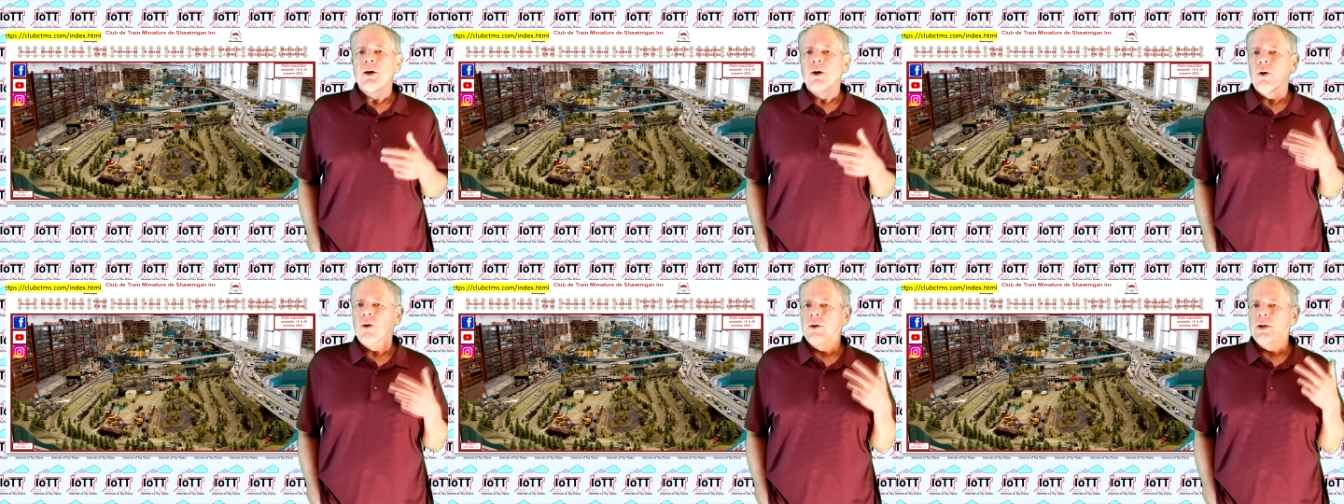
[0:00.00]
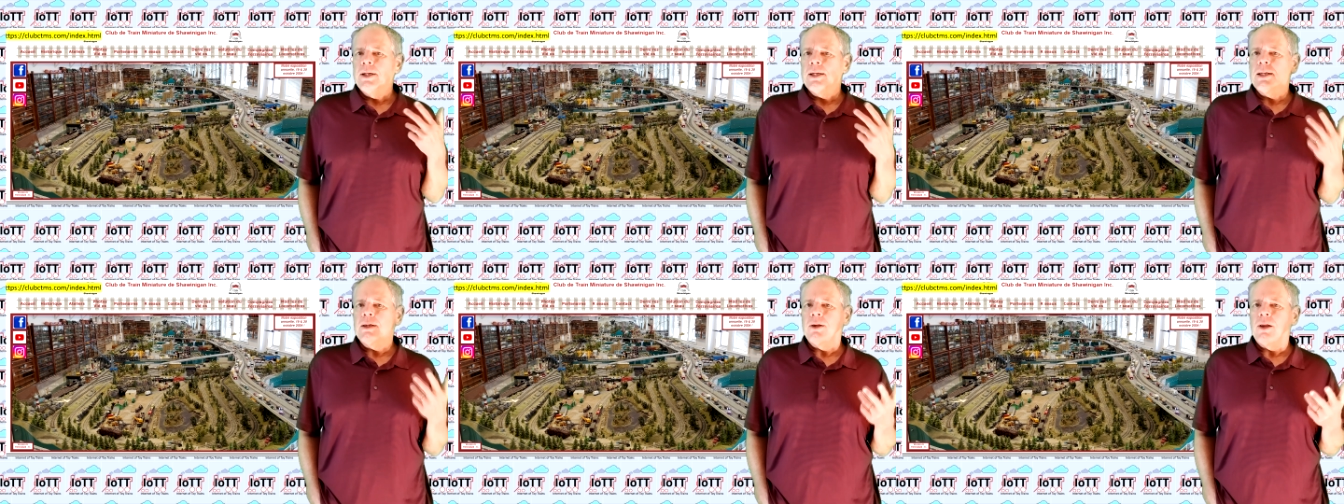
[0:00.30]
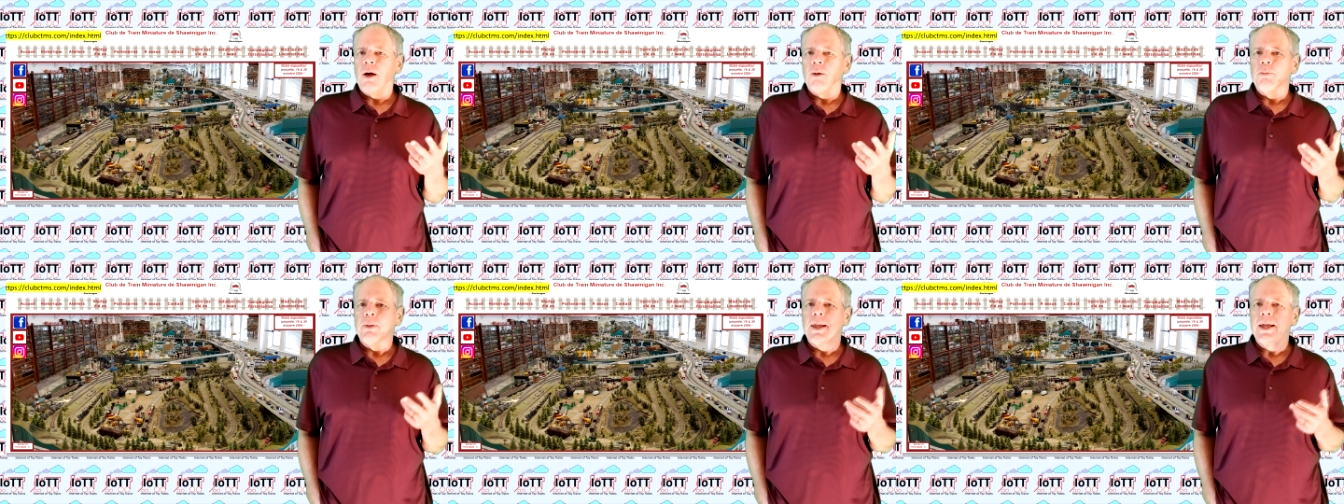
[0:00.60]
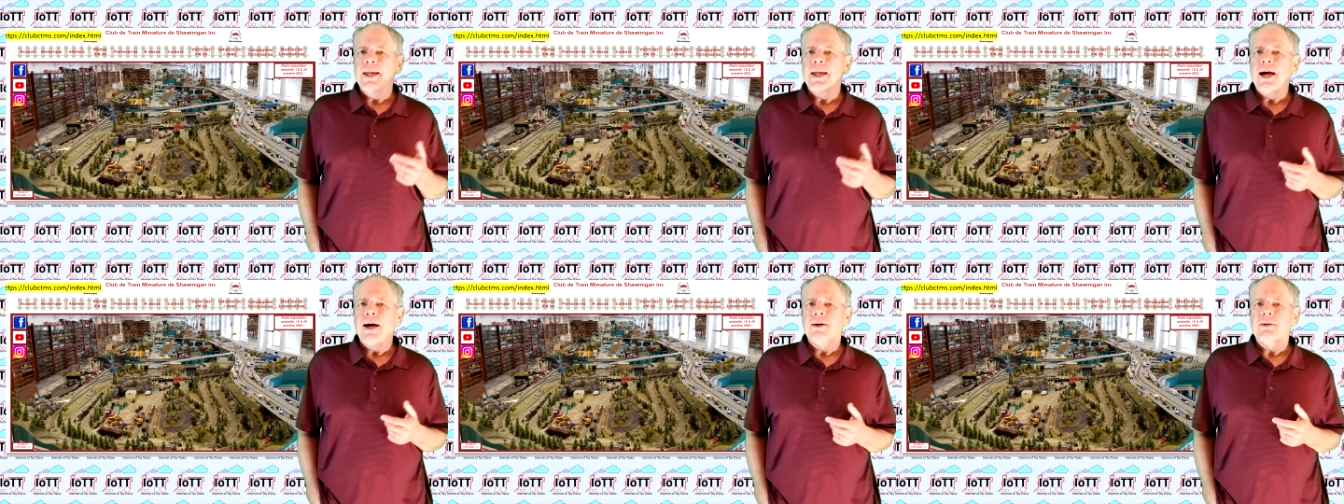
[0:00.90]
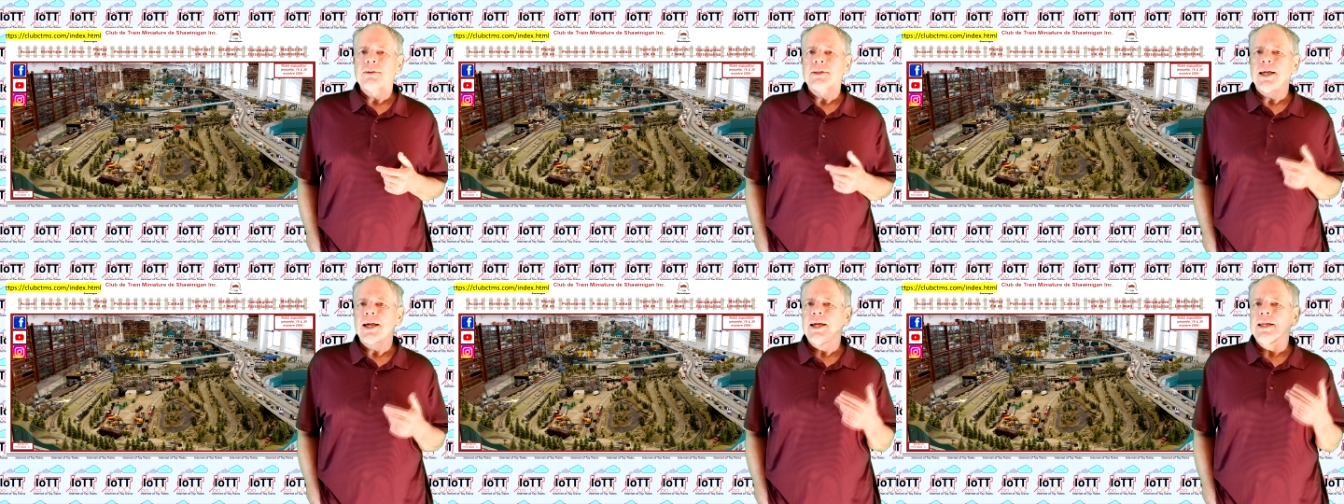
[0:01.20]
on a club
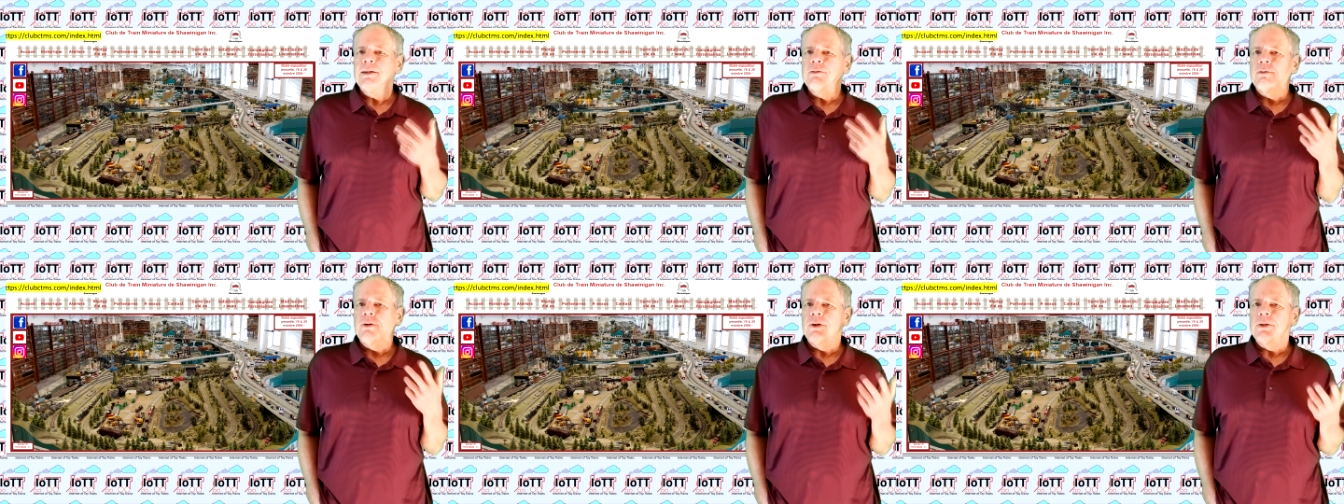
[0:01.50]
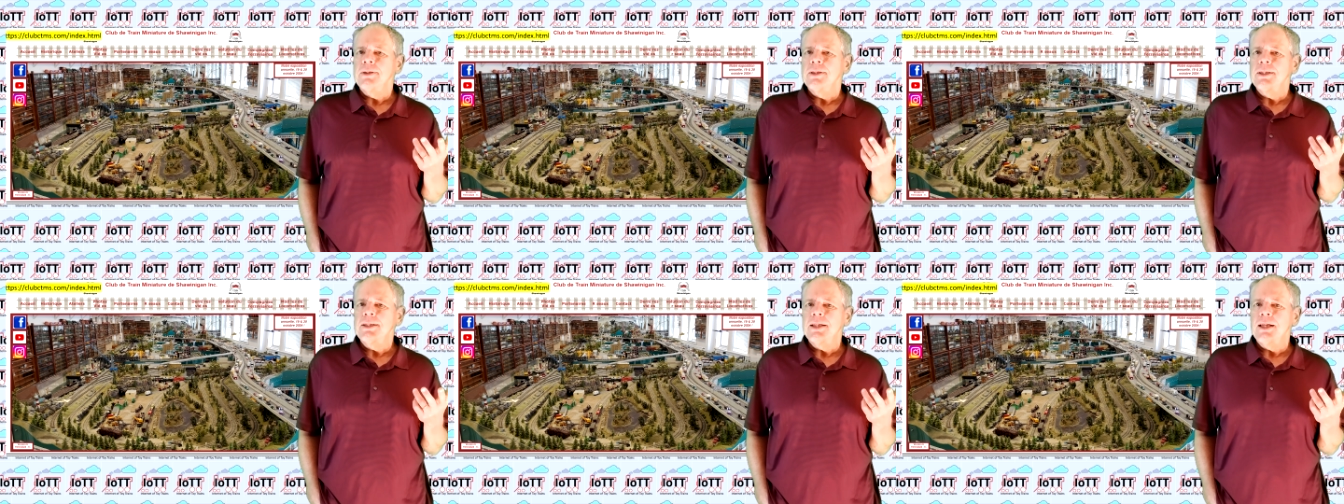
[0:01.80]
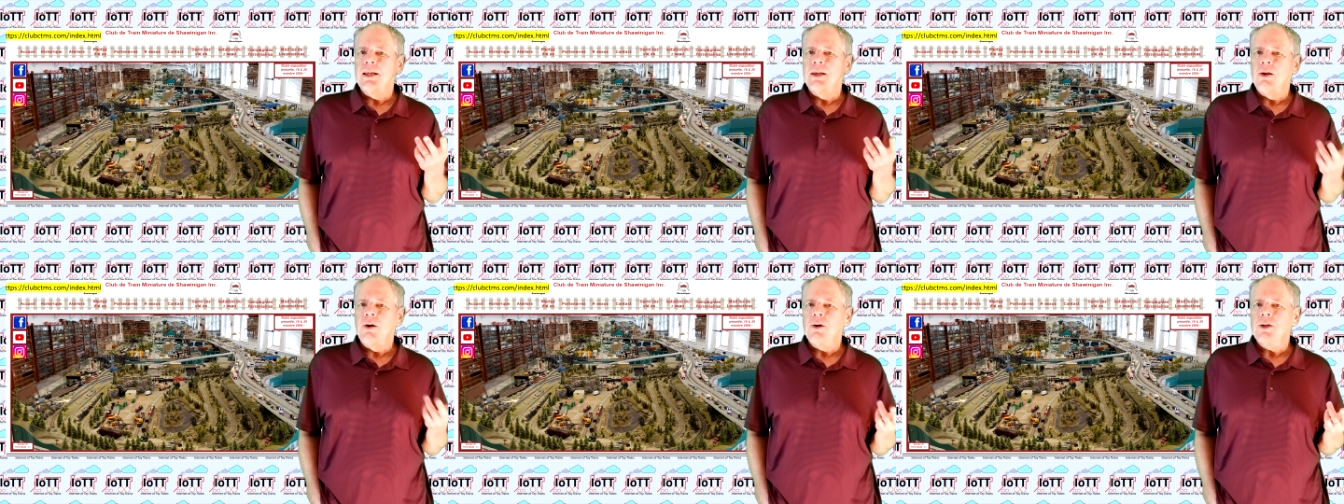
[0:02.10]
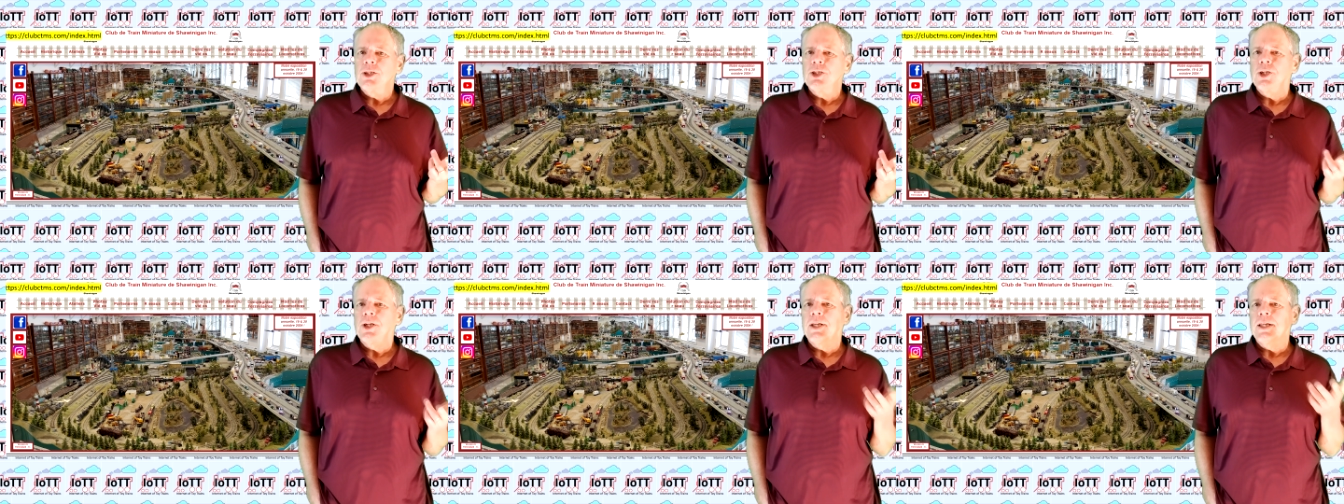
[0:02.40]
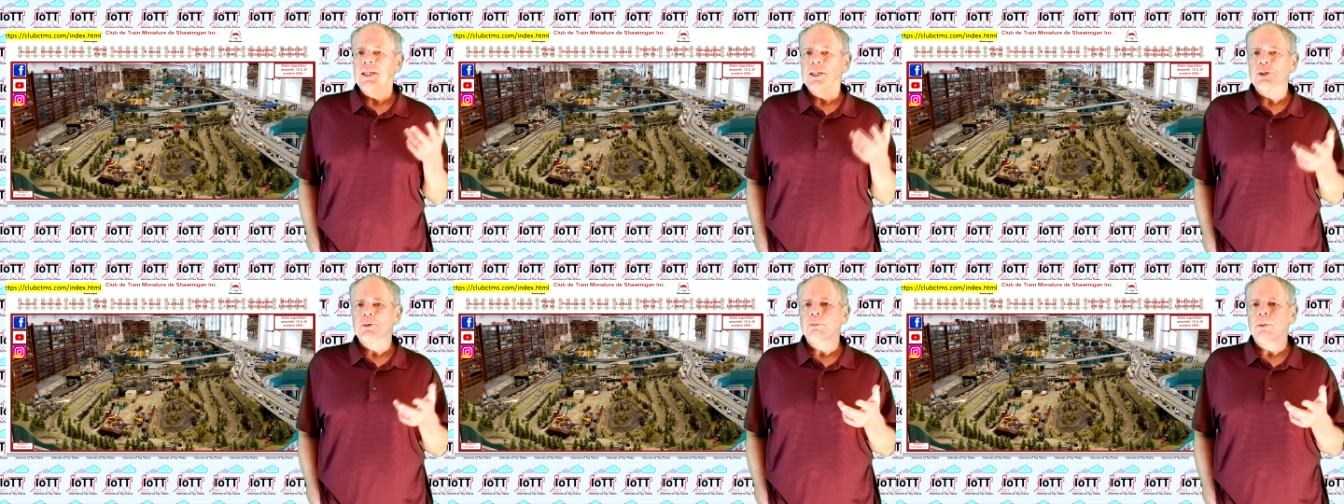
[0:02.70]
layout and wanted a larger
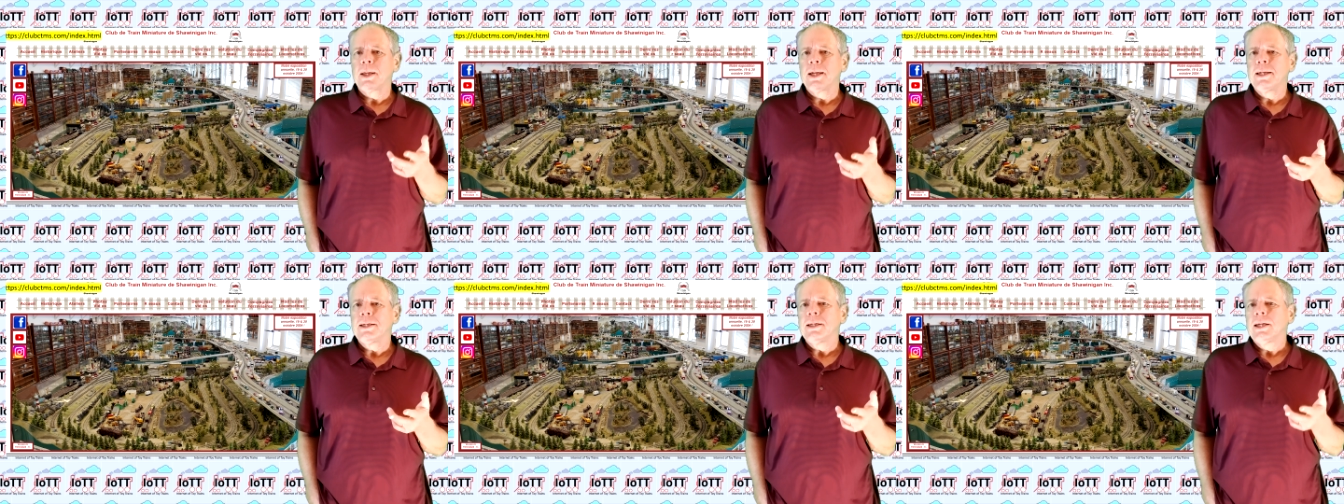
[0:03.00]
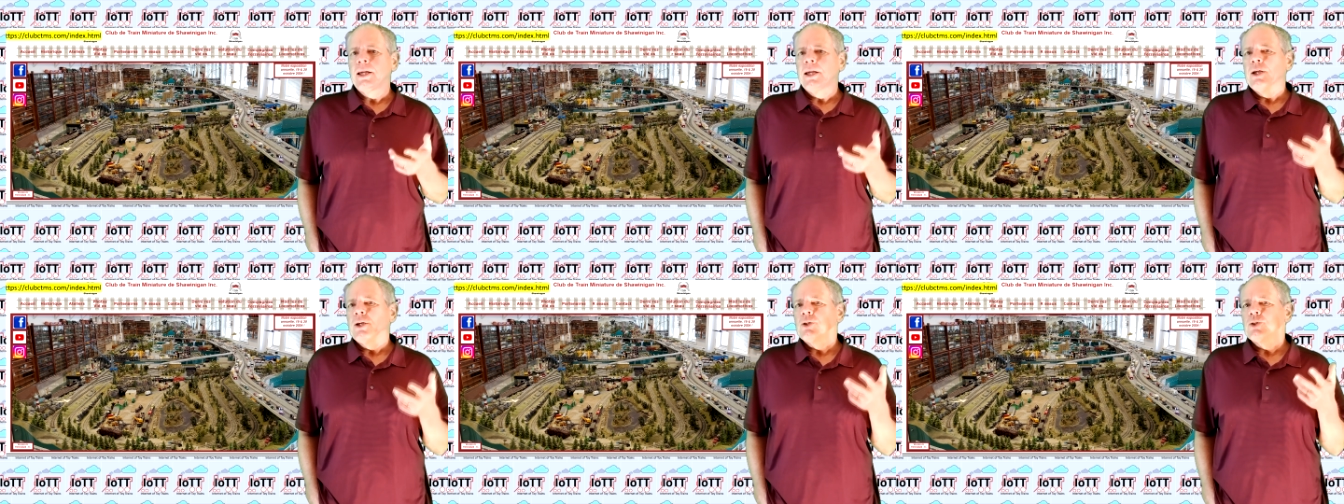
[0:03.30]
display